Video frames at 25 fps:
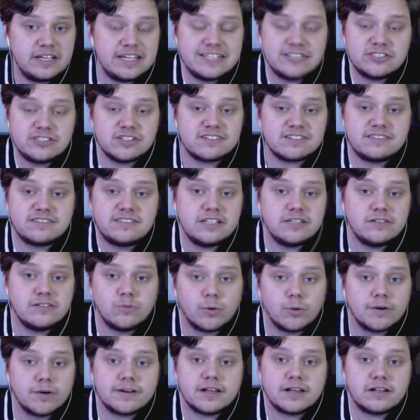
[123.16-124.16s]
it just didn't
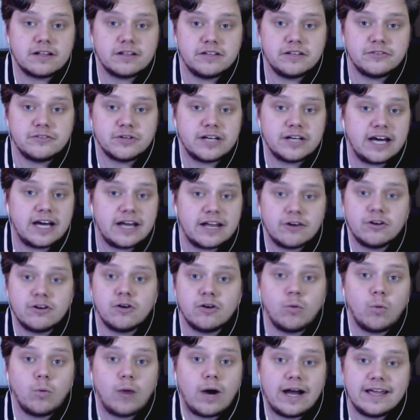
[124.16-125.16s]
work in Cleveland. I don't know
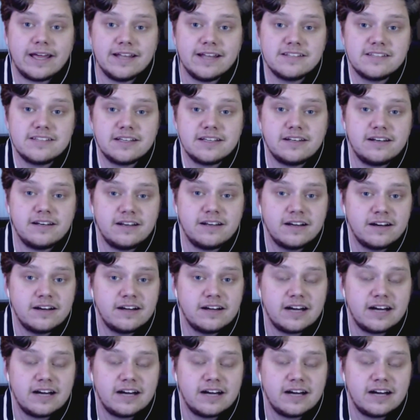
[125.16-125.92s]
why it didn't.